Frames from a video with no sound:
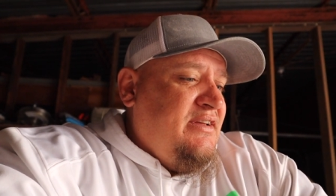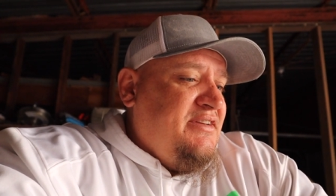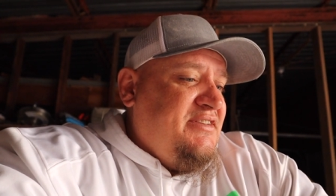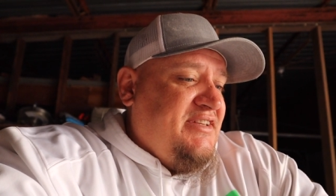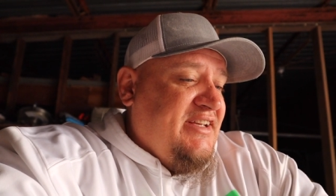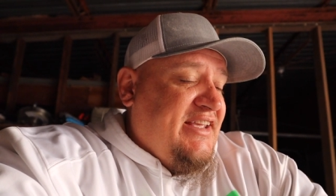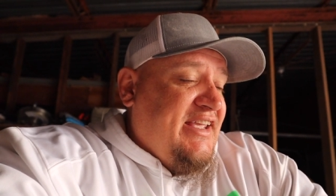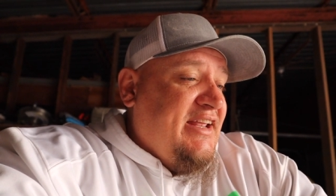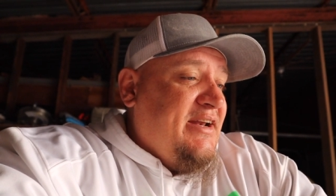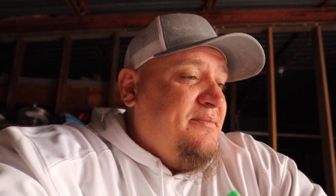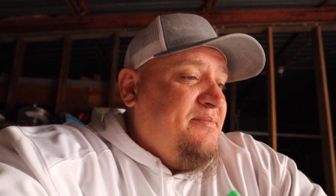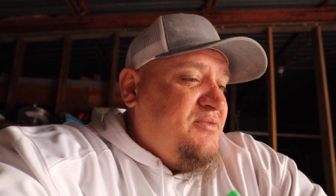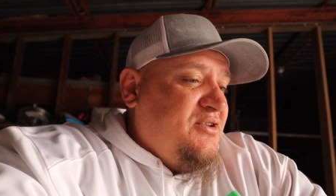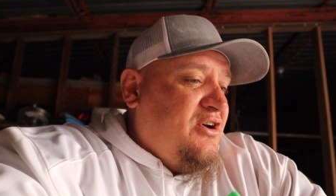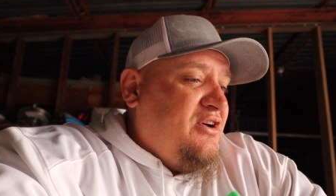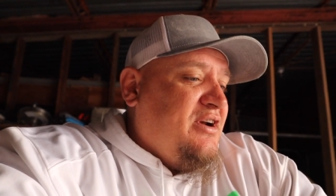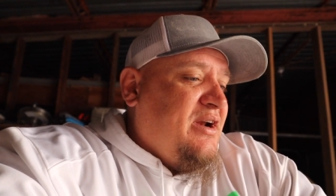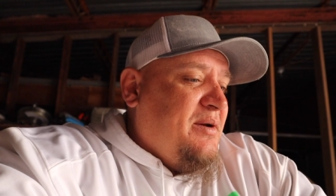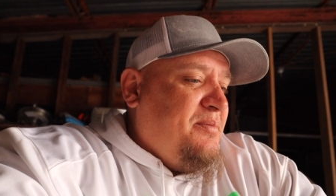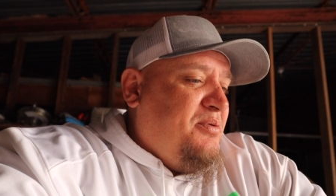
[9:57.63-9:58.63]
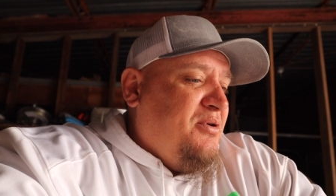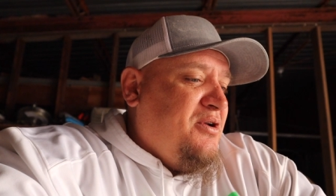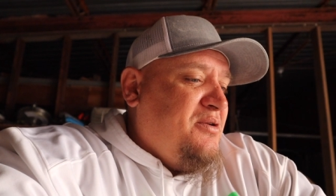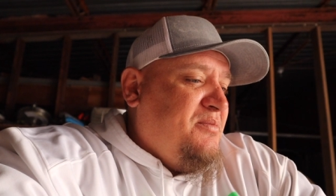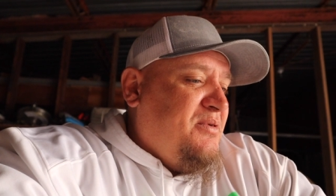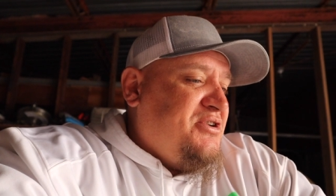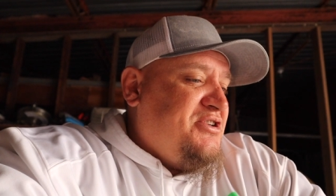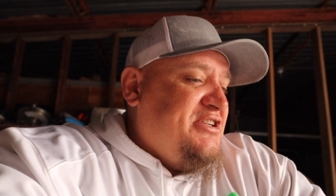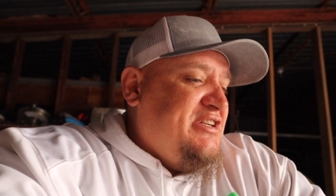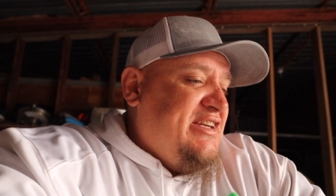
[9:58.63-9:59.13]
to get them done. I pretty
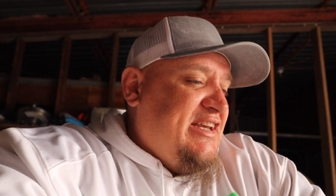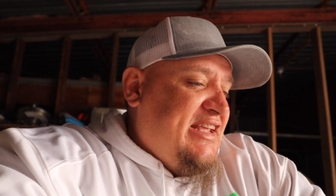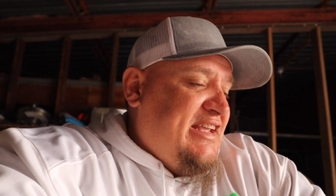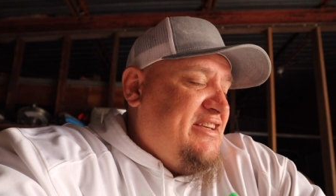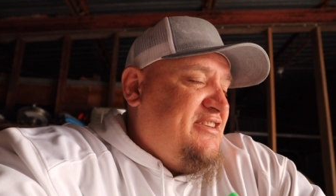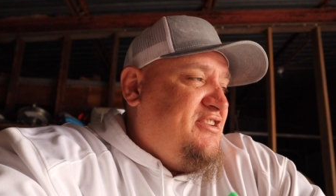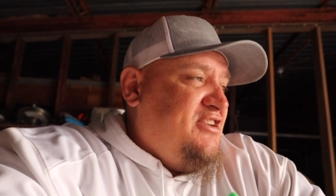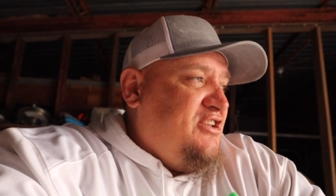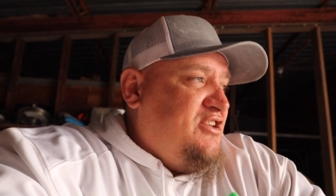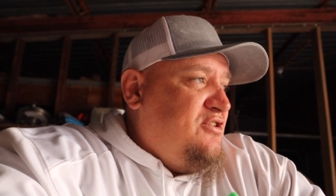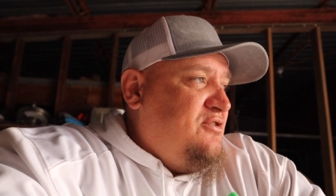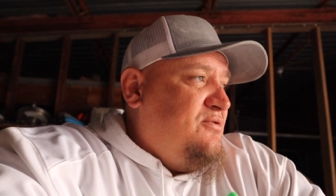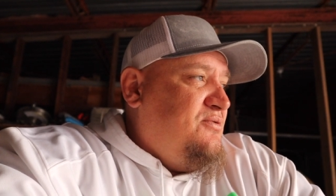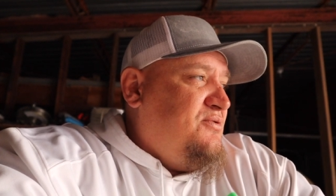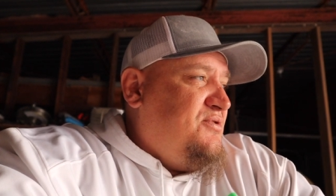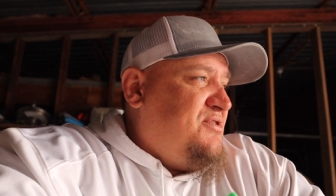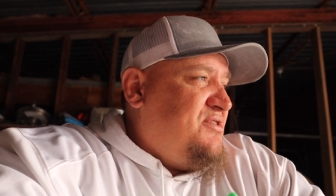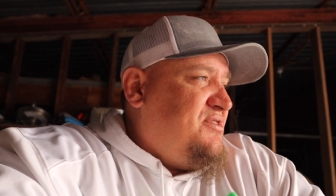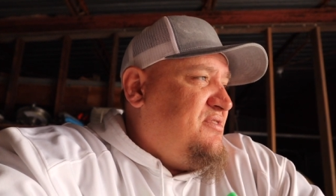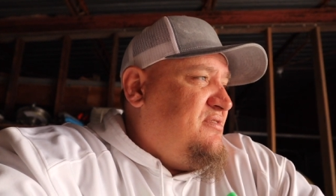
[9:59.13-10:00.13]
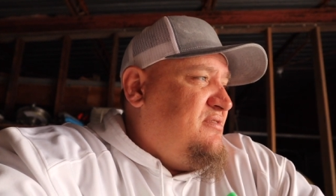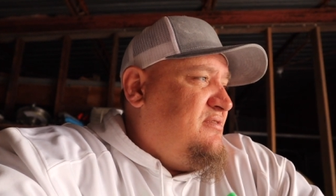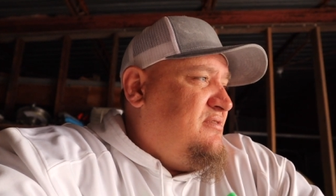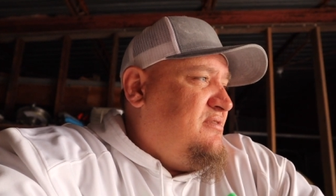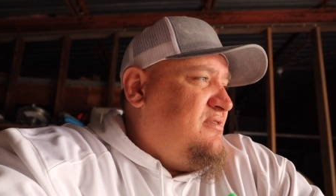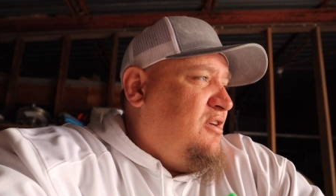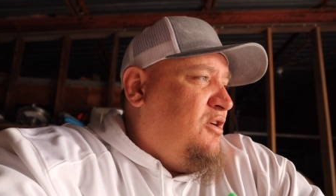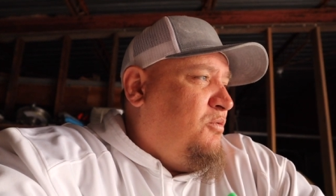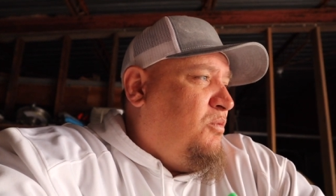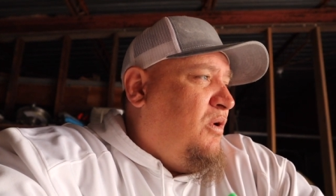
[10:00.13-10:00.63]
much need to use
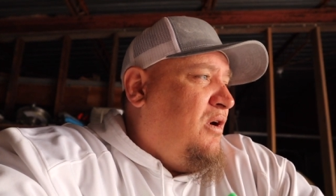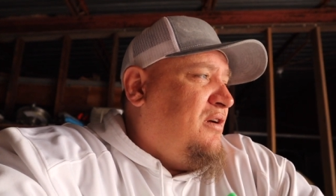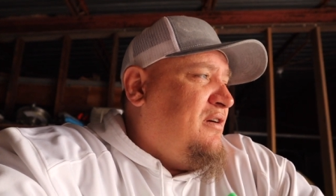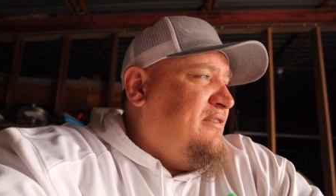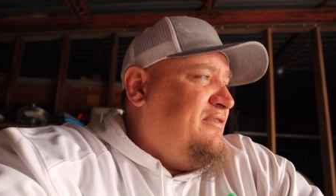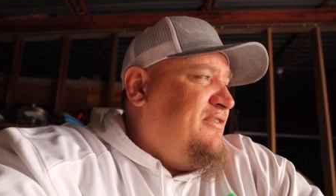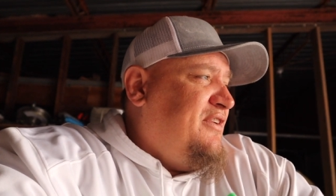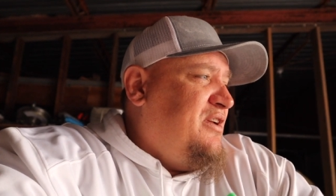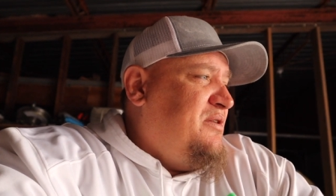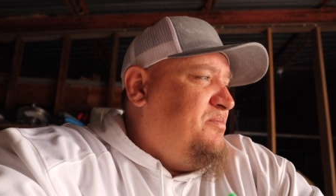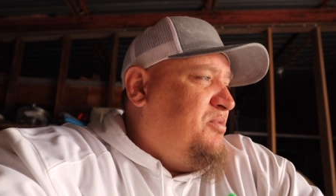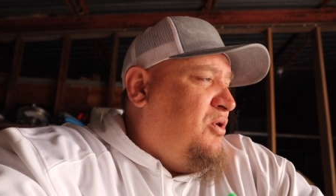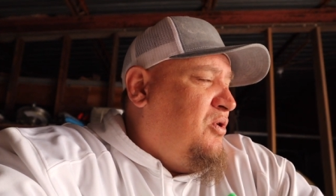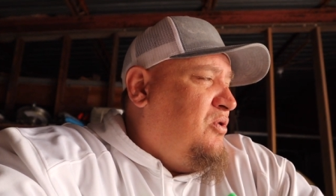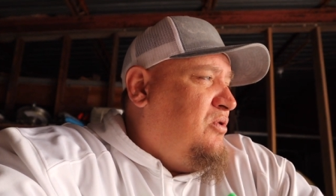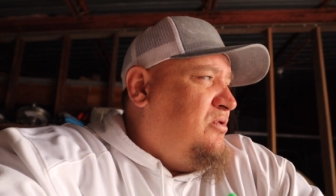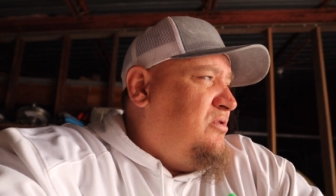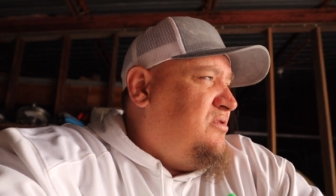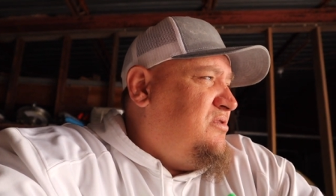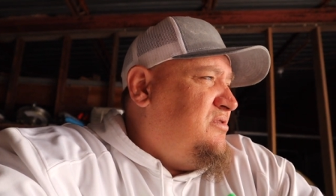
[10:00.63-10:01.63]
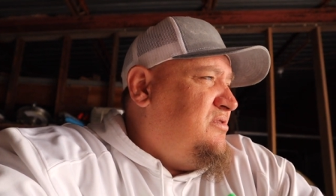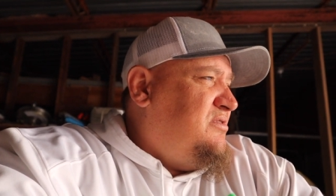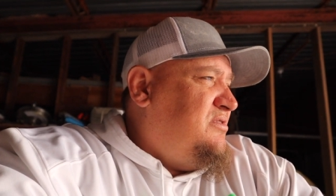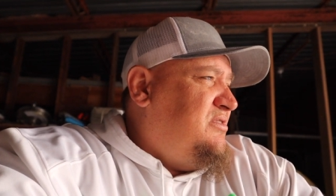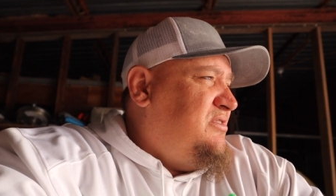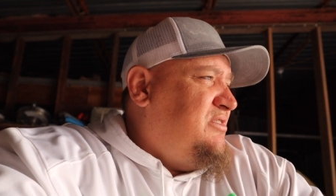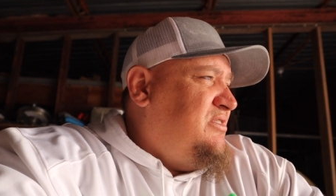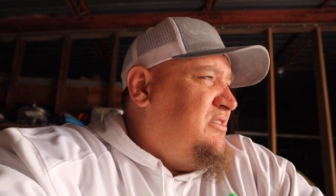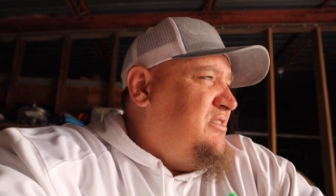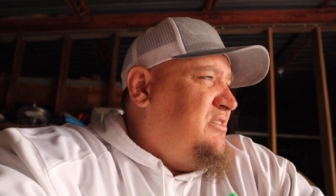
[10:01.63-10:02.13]
a water-fed pole.
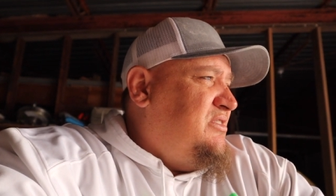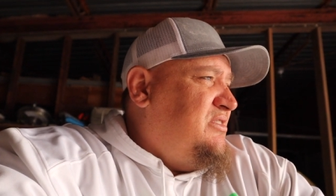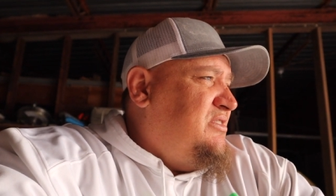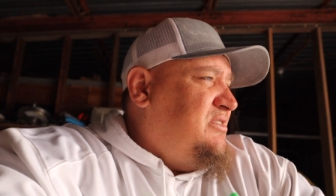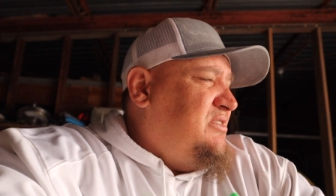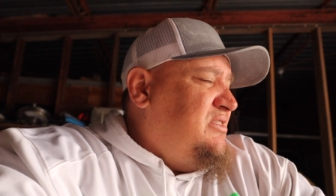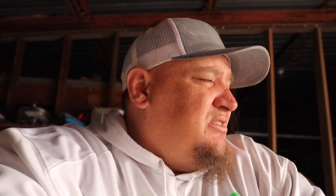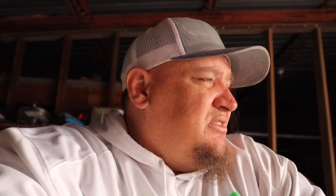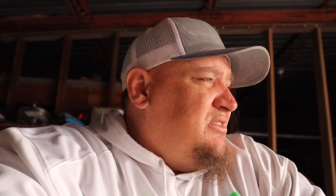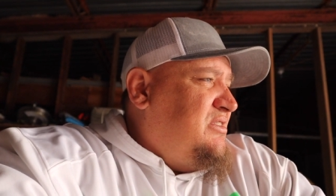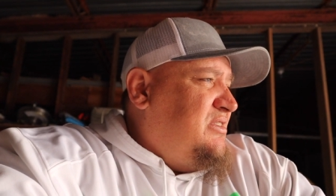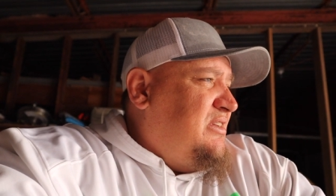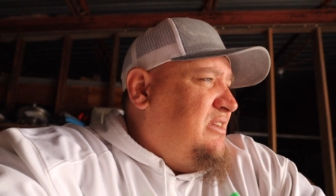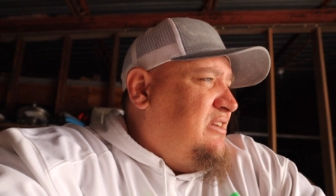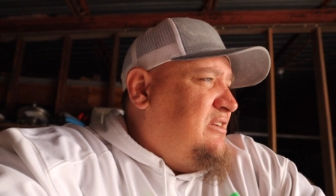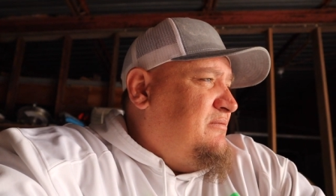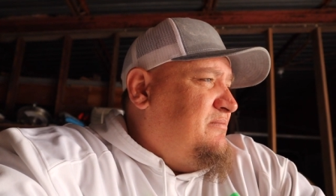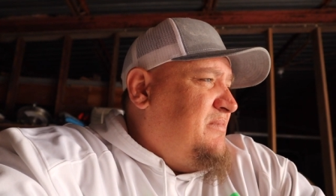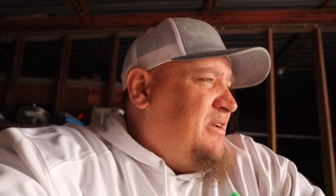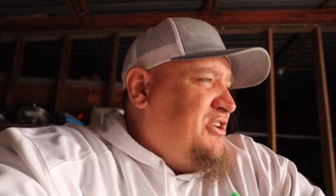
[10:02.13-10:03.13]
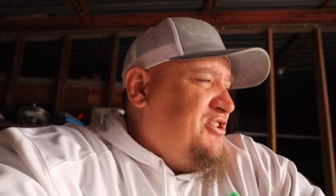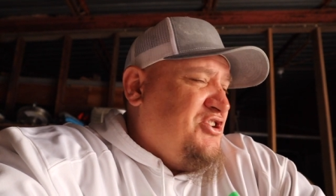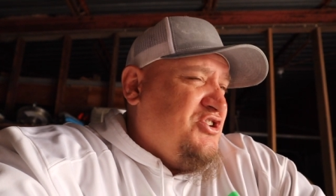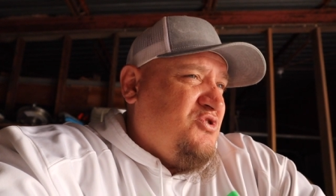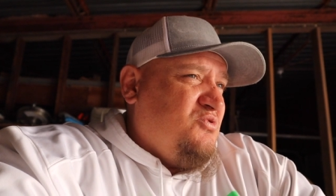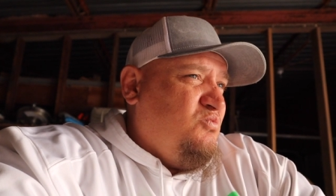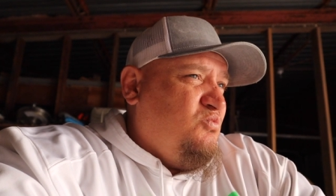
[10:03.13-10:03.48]
Um, it just